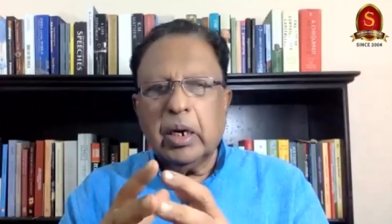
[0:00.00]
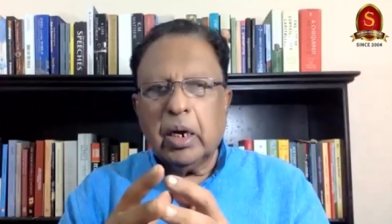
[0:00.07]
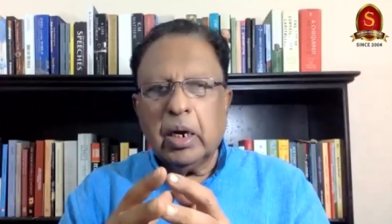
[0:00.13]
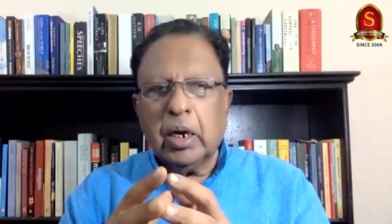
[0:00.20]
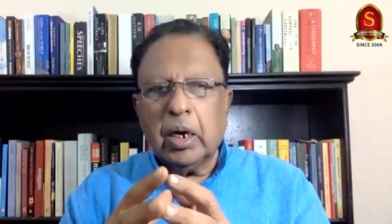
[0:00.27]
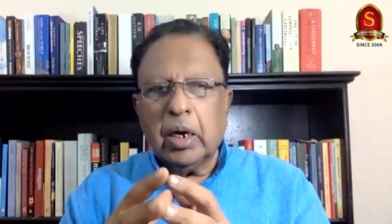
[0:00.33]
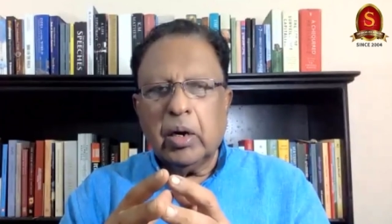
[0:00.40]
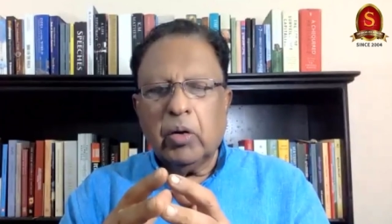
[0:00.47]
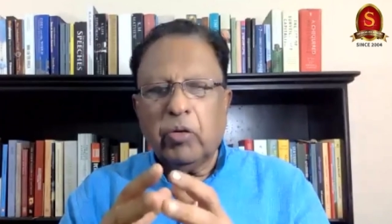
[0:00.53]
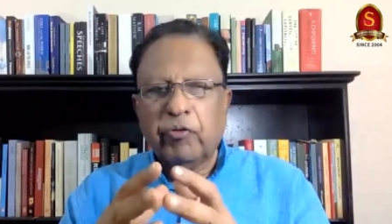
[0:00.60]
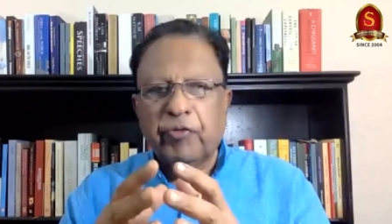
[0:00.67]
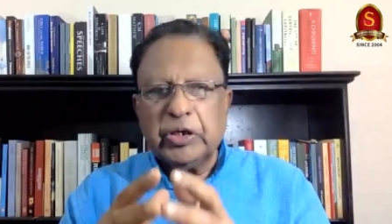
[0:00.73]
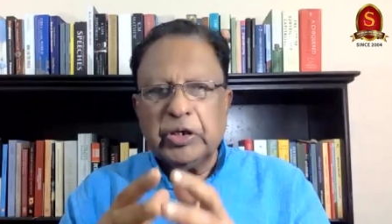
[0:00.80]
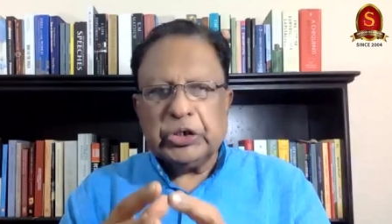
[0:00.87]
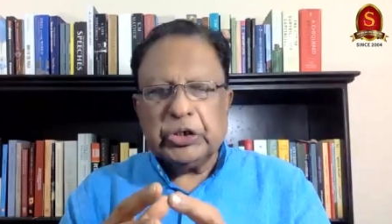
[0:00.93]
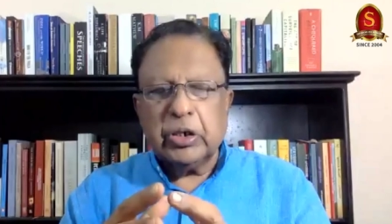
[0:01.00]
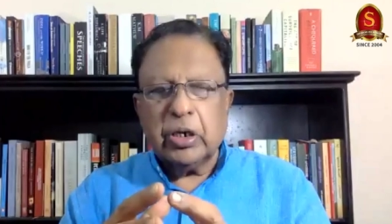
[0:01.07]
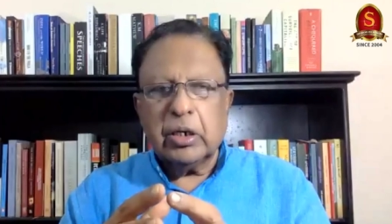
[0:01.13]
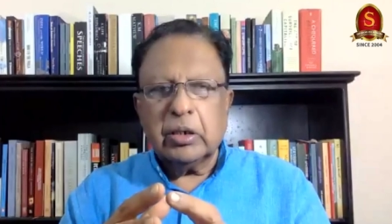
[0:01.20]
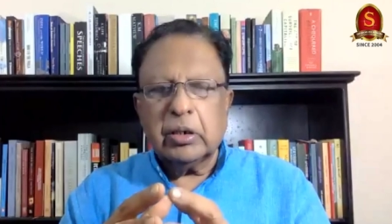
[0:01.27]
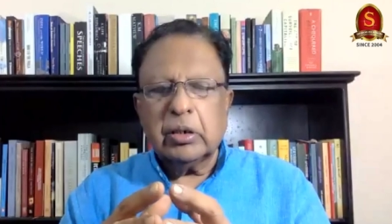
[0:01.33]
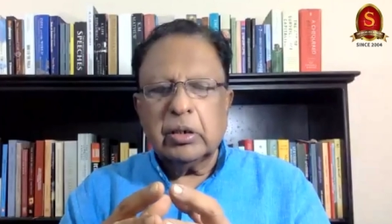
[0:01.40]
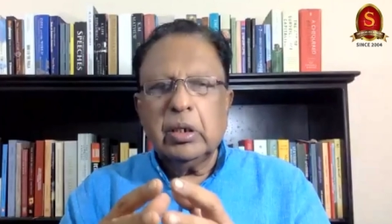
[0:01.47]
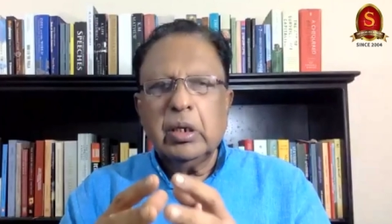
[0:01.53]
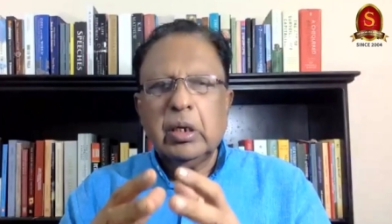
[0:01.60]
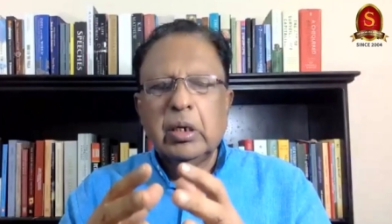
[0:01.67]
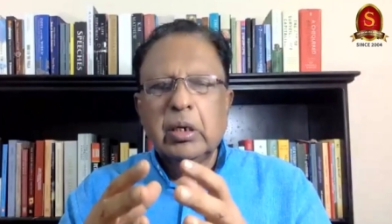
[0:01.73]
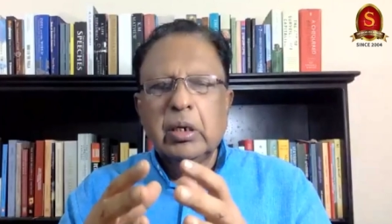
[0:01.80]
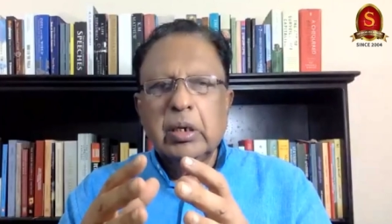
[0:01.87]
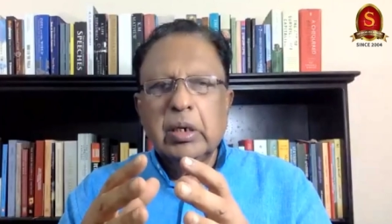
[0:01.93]
uh, official
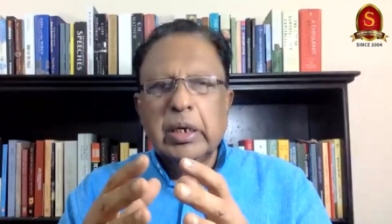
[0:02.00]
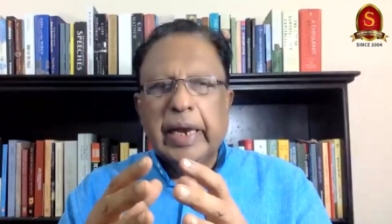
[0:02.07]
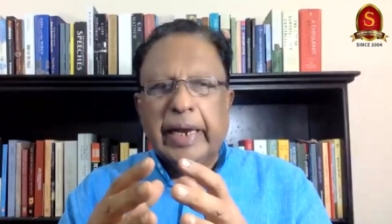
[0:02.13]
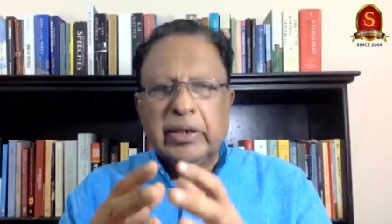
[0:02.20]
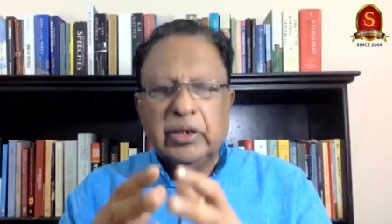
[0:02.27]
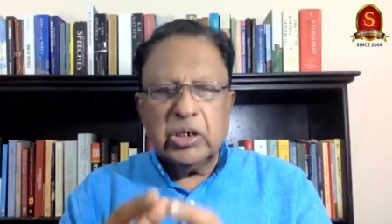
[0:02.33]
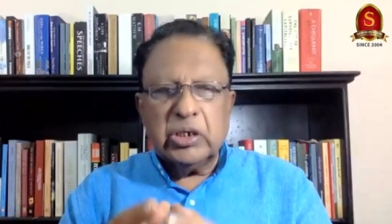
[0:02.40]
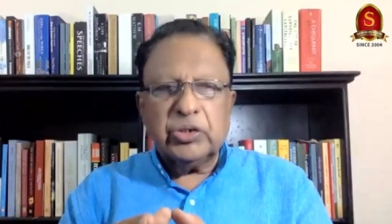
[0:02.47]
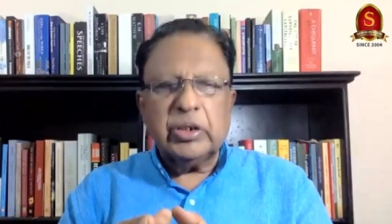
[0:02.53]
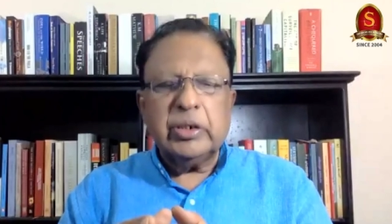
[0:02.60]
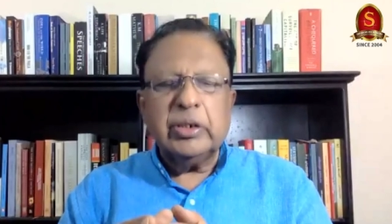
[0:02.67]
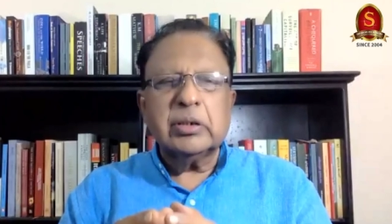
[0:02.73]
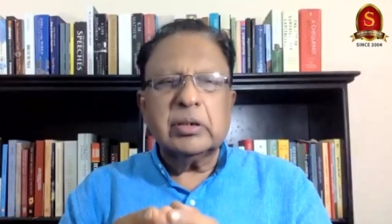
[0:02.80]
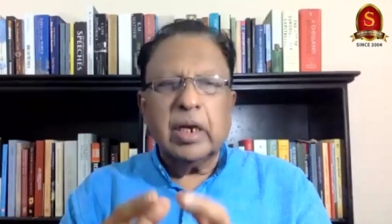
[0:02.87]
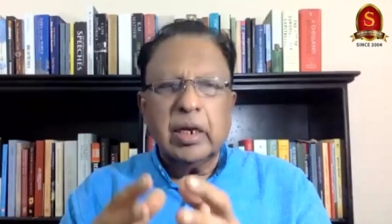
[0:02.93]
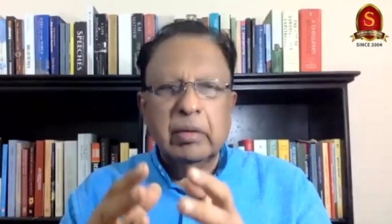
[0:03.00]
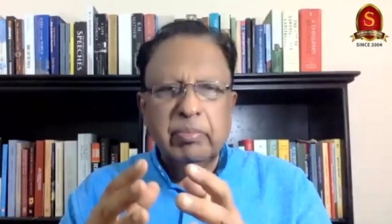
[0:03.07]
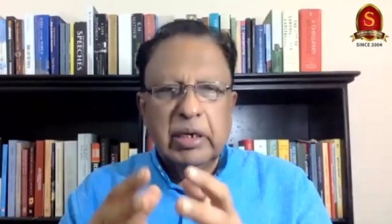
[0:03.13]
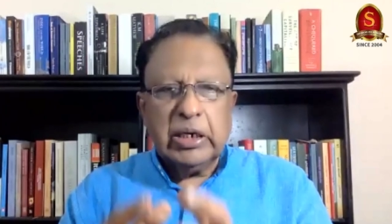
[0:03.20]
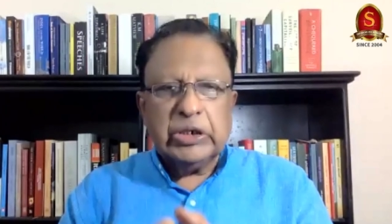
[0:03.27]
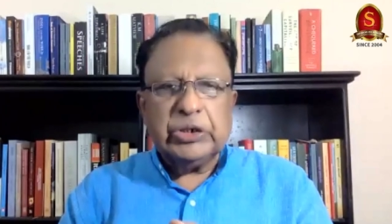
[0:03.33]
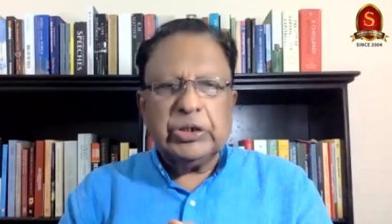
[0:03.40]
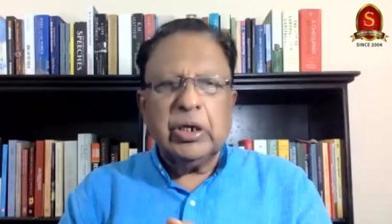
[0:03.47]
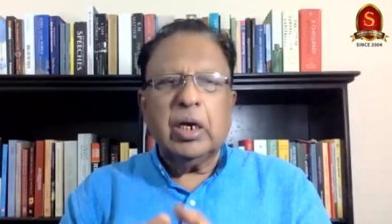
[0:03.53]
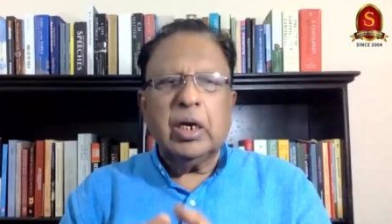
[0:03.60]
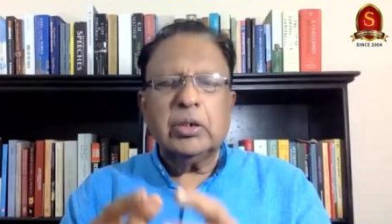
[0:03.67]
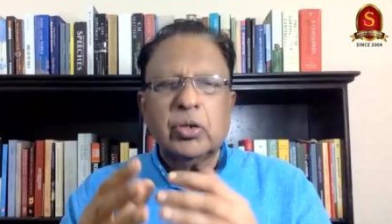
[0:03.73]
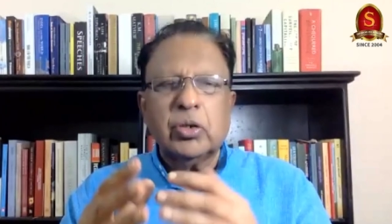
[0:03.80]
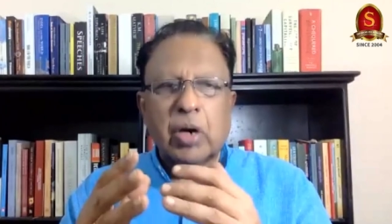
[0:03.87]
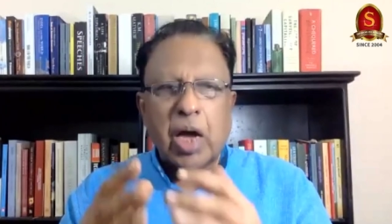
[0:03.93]
agencies like
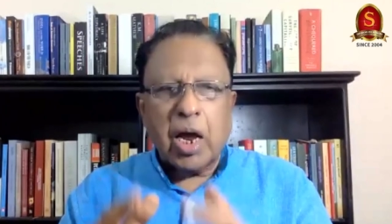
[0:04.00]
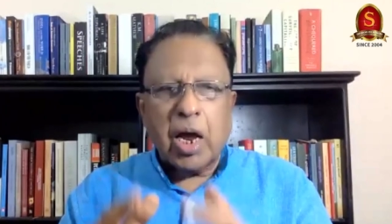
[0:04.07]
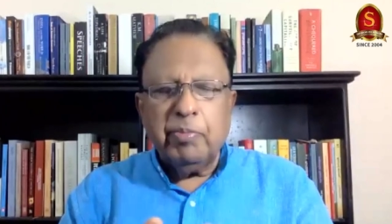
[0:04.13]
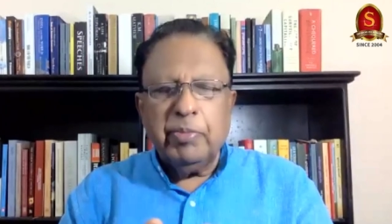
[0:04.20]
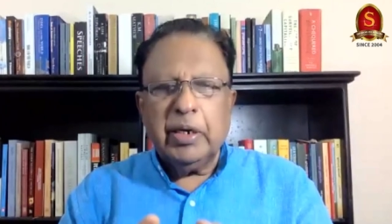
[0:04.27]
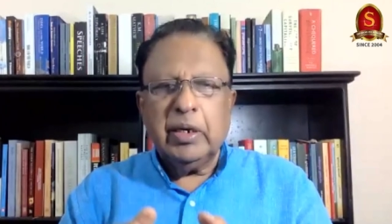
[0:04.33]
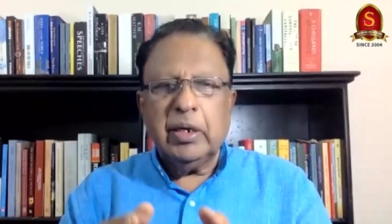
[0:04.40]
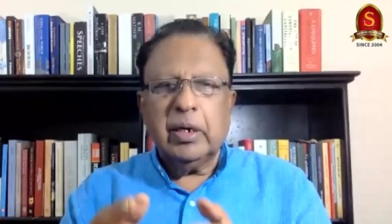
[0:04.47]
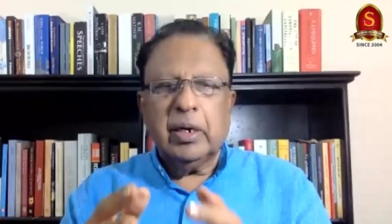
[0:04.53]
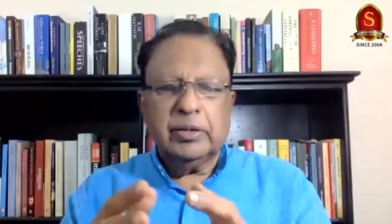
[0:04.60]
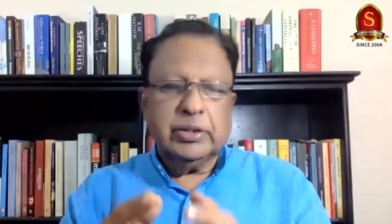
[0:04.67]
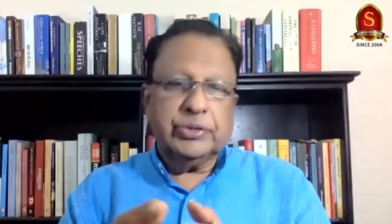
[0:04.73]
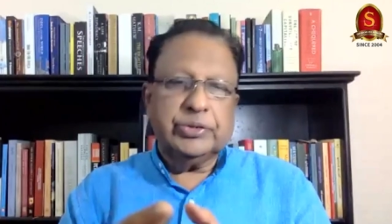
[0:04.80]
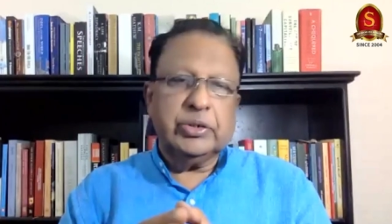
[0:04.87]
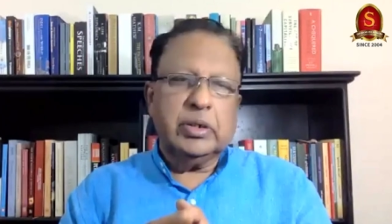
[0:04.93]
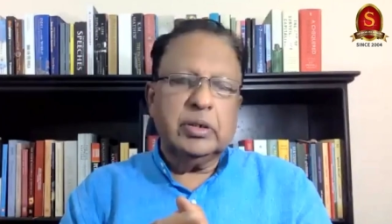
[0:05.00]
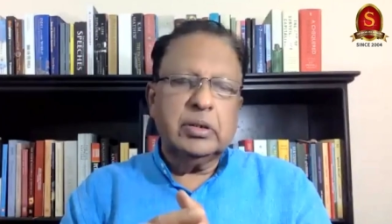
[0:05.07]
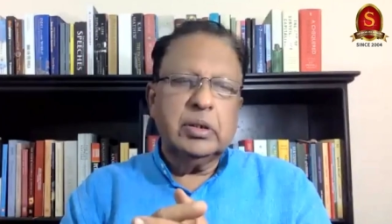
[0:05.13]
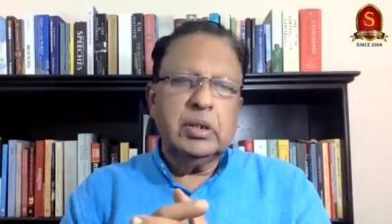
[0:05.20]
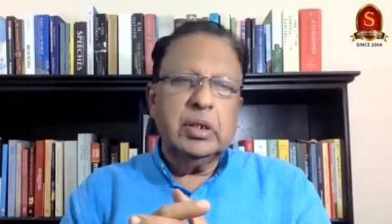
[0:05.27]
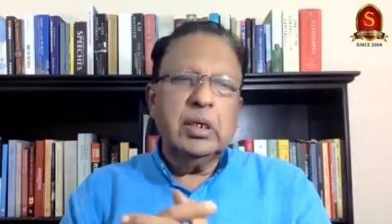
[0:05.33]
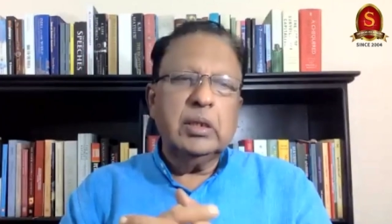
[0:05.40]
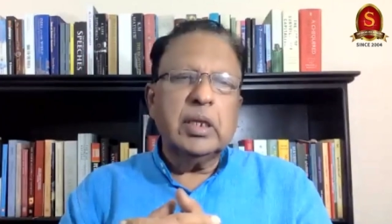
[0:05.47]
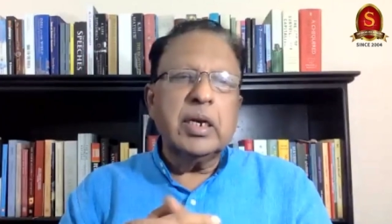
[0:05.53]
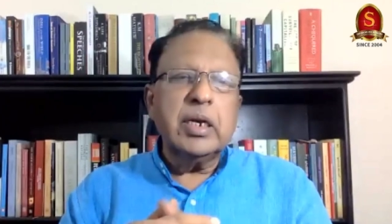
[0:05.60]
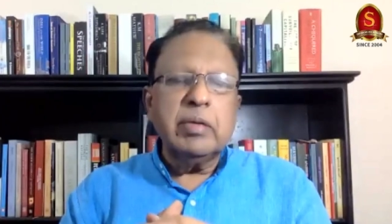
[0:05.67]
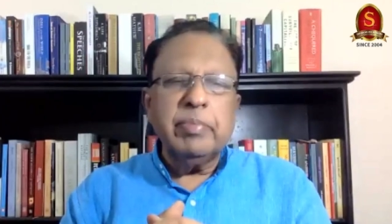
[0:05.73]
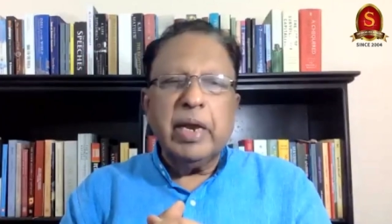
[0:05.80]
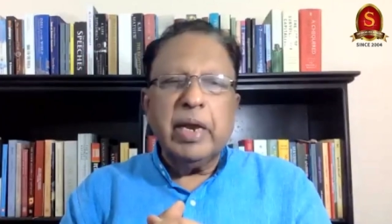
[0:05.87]
militias or army, etc. Then it